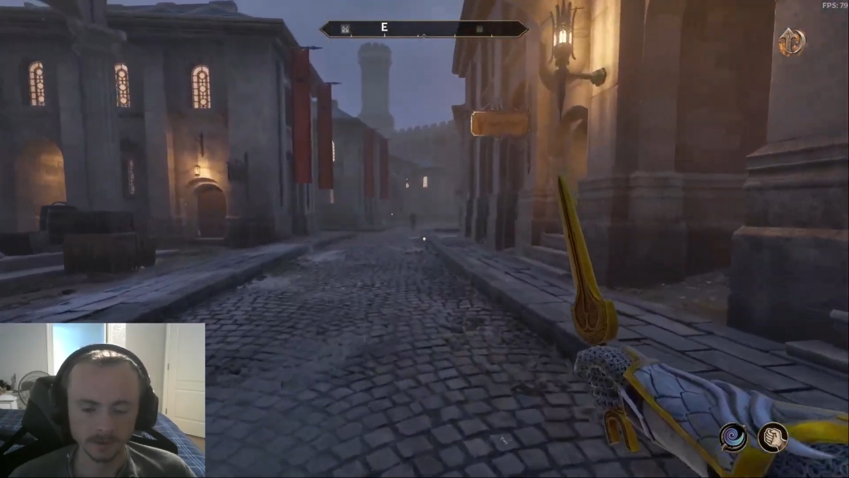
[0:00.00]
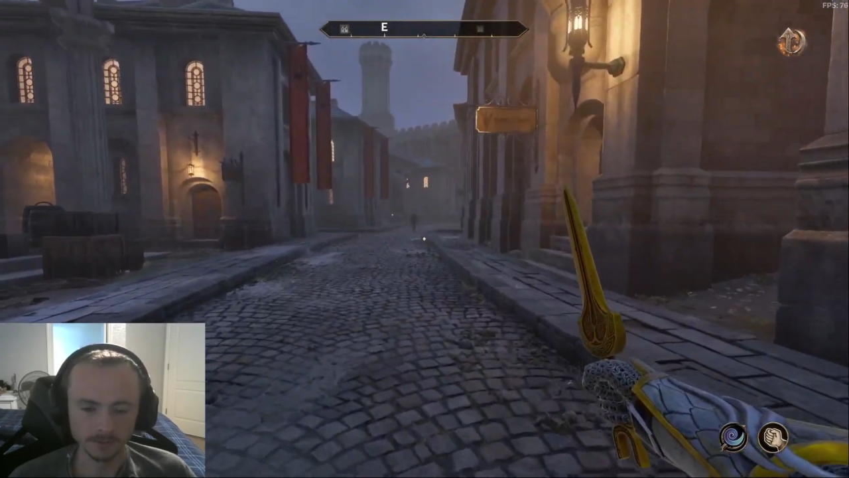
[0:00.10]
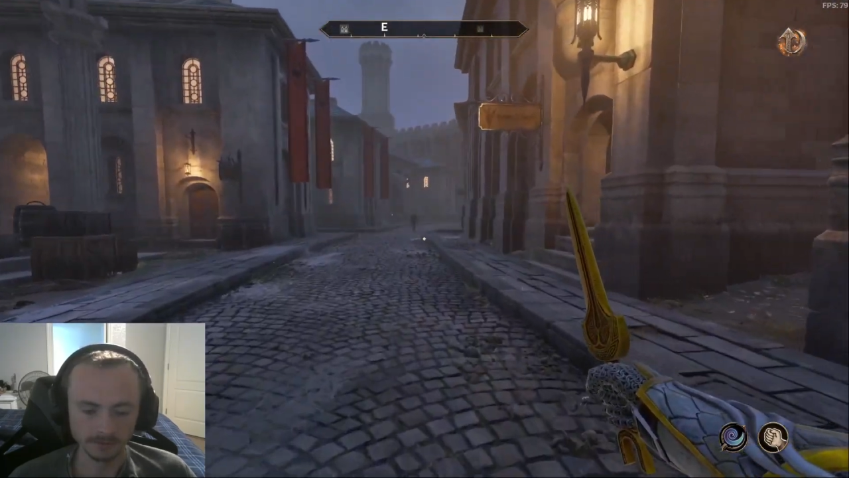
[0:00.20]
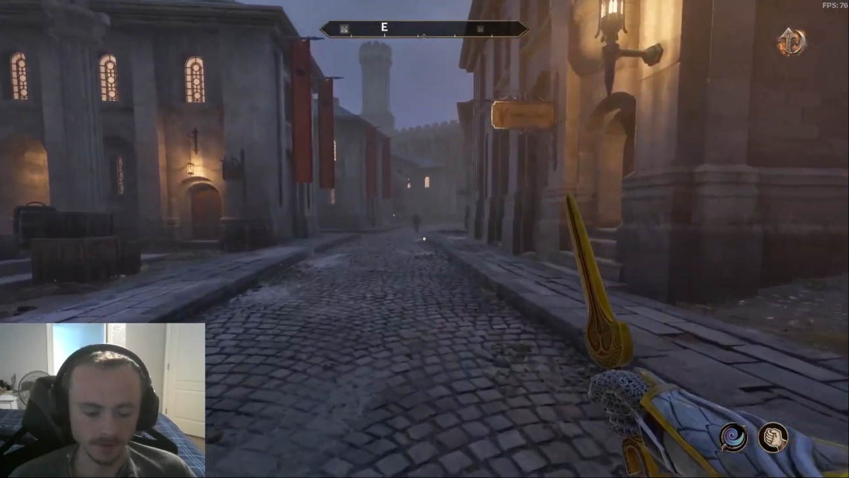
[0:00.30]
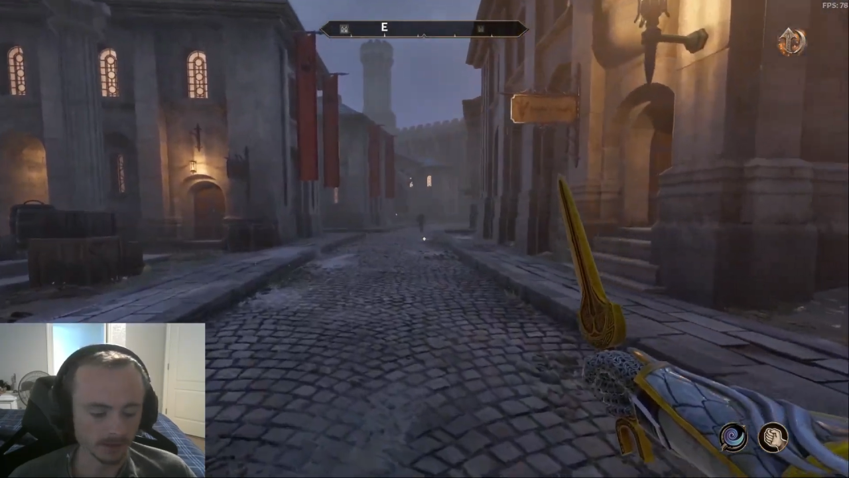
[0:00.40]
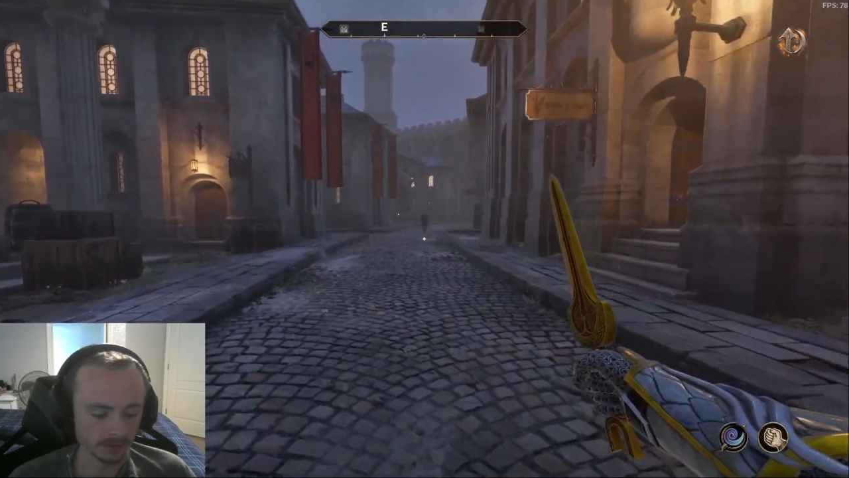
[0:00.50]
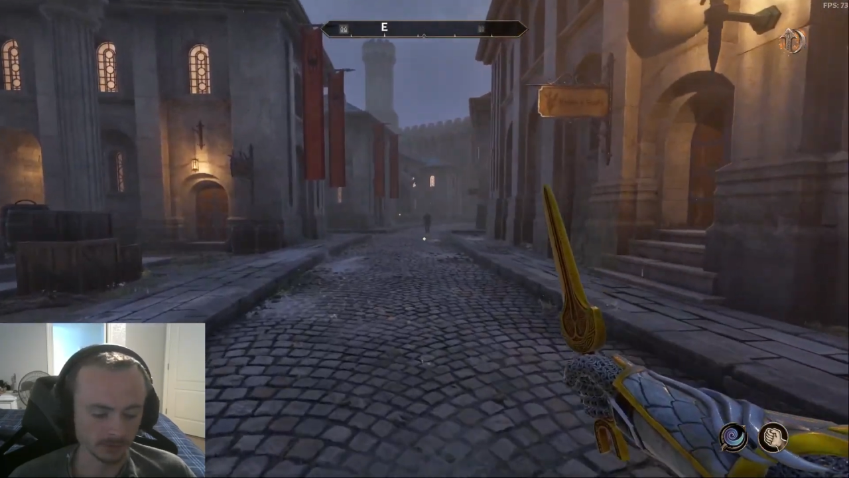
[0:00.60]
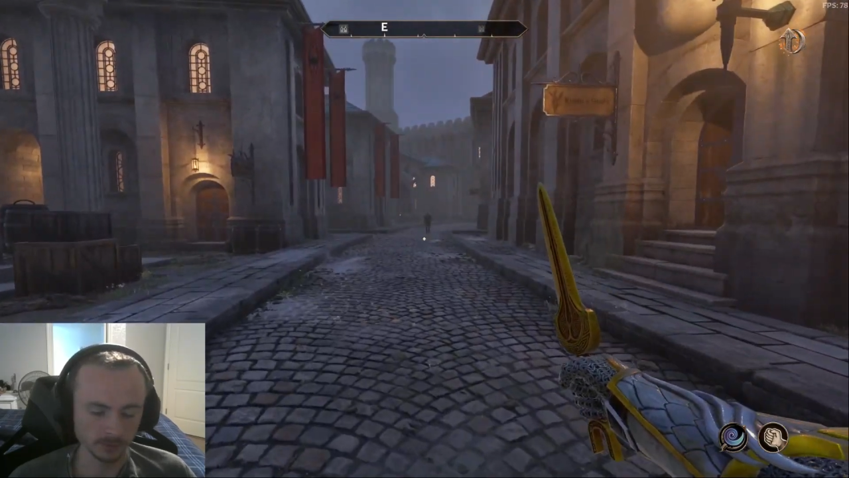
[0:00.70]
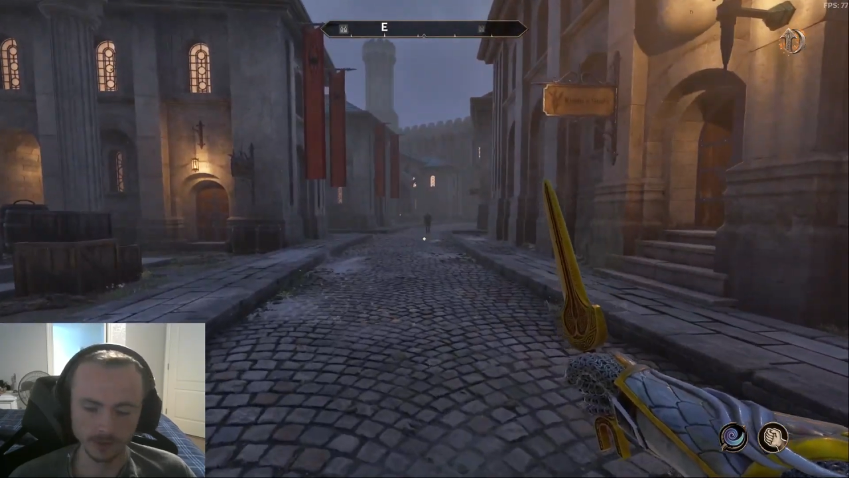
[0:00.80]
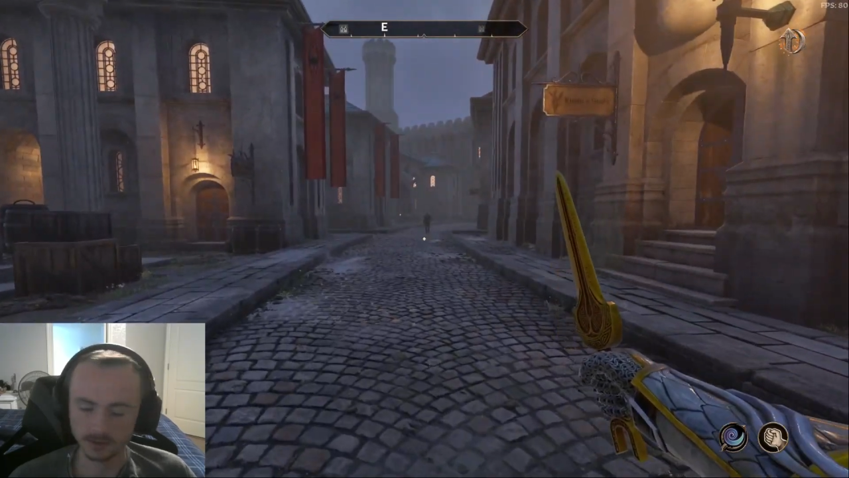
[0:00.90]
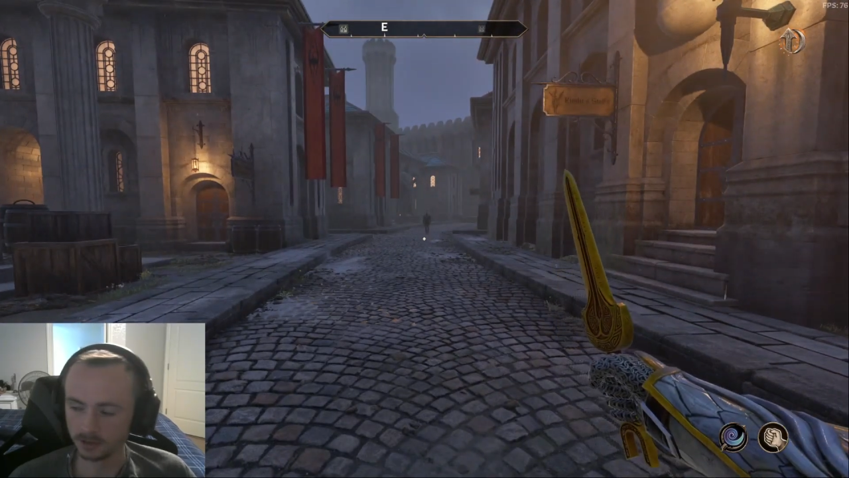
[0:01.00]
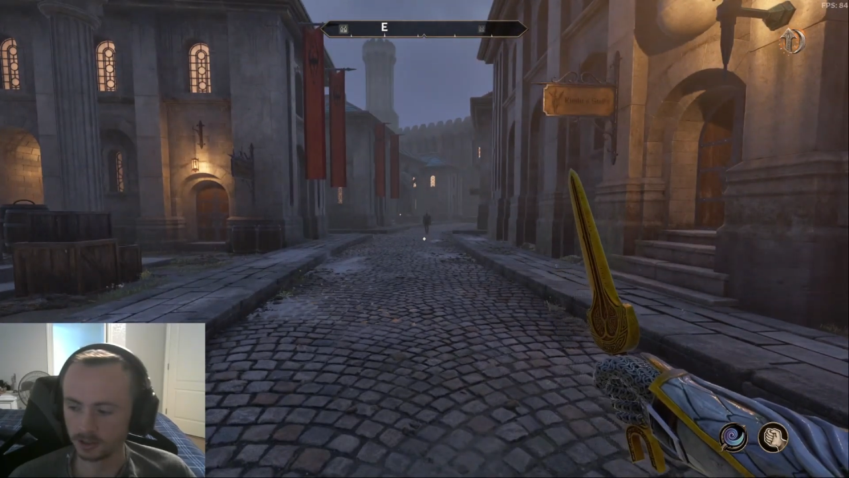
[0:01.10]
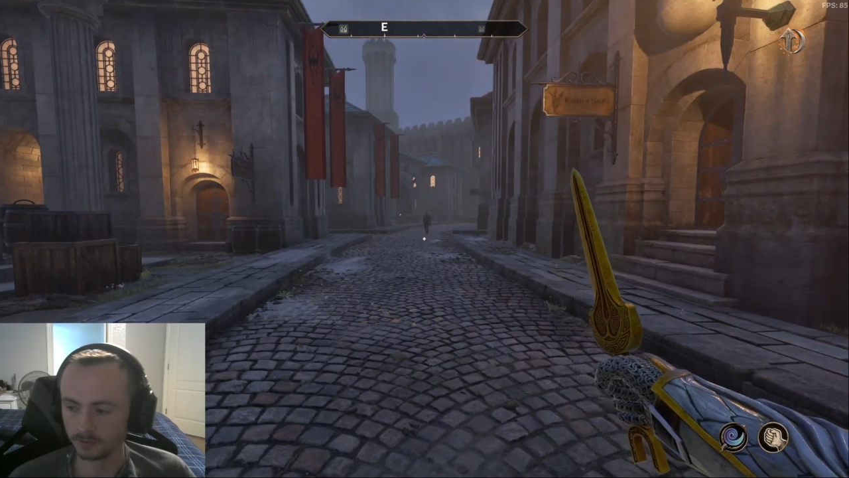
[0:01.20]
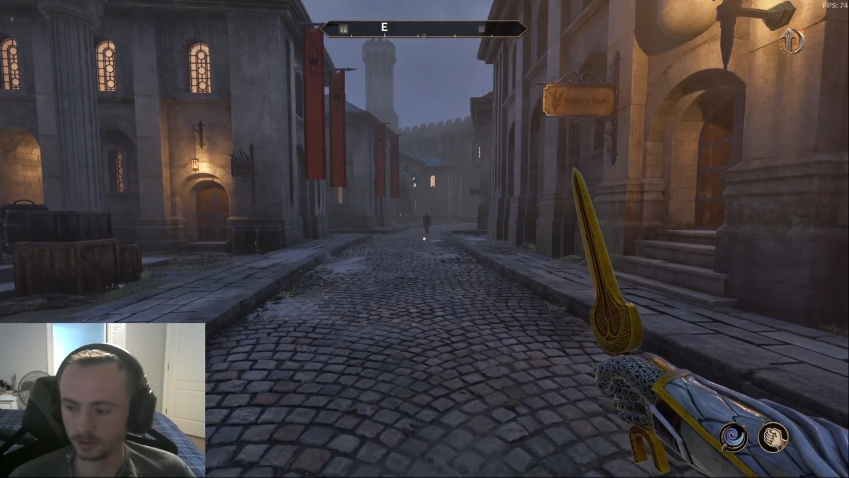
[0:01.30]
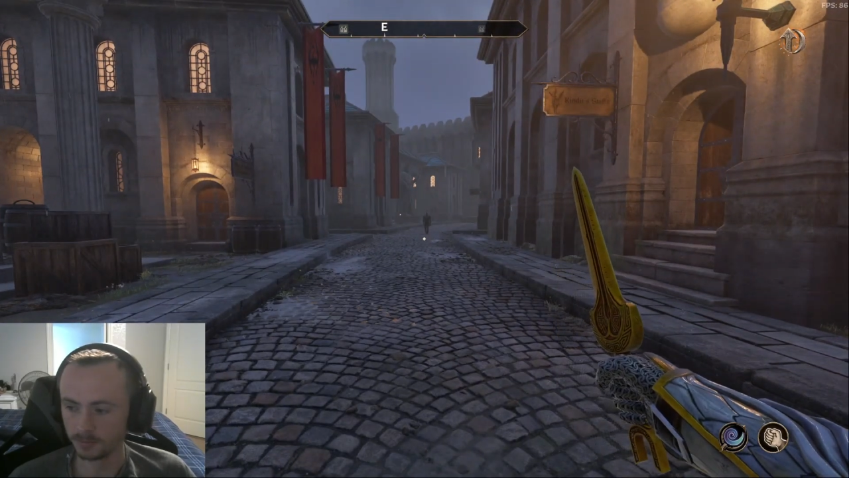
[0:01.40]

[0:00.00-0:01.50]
the fastest way to level